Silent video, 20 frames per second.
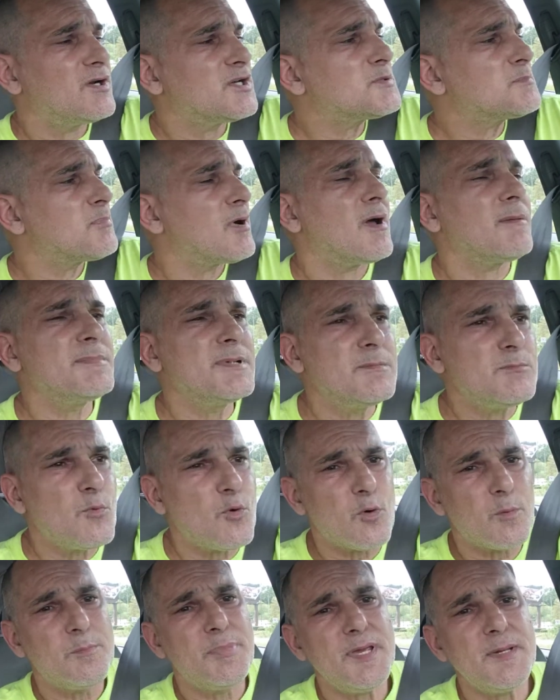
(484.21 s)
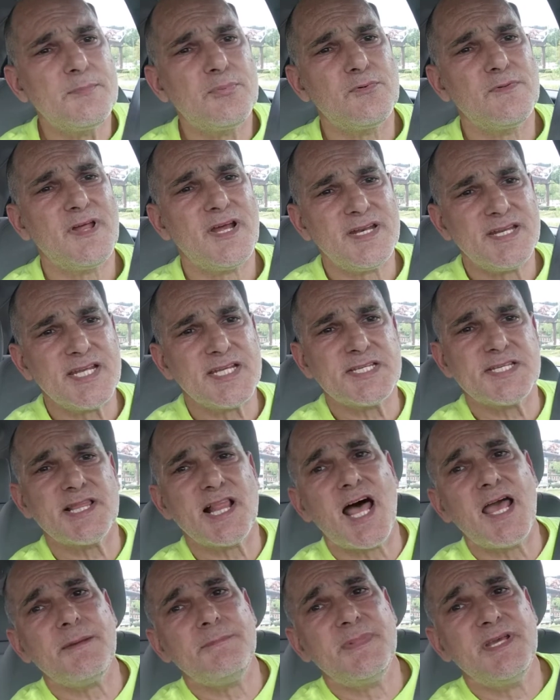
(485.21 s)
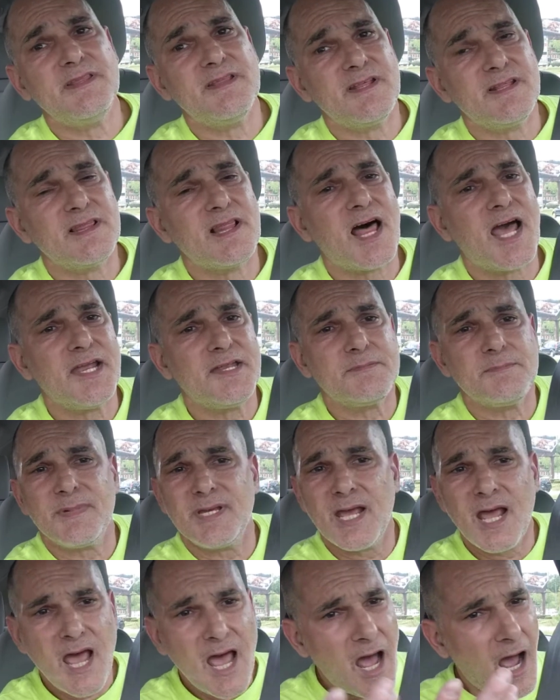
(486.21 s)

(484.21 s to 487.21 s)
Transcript: It's probably more people that dislike me than like me.